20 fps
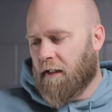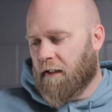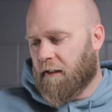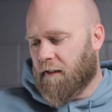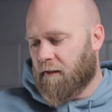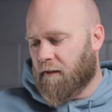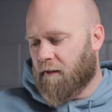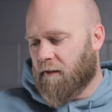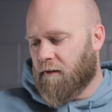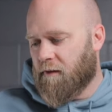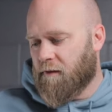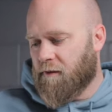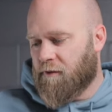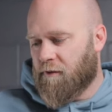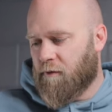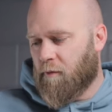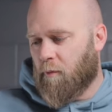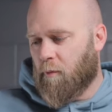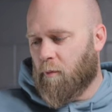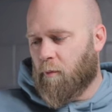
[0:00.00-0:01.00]

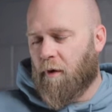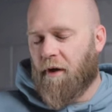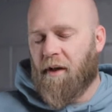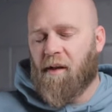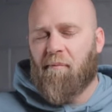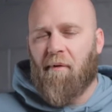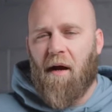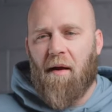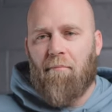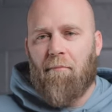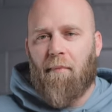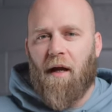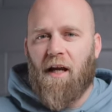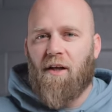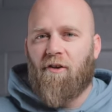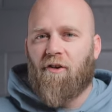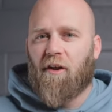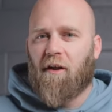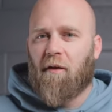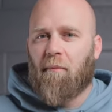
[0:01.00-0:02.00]
is one of my
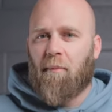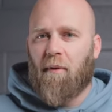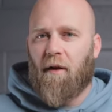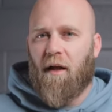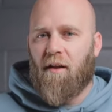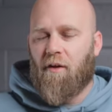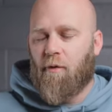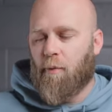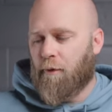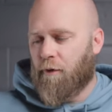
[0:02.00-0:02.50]
major complaints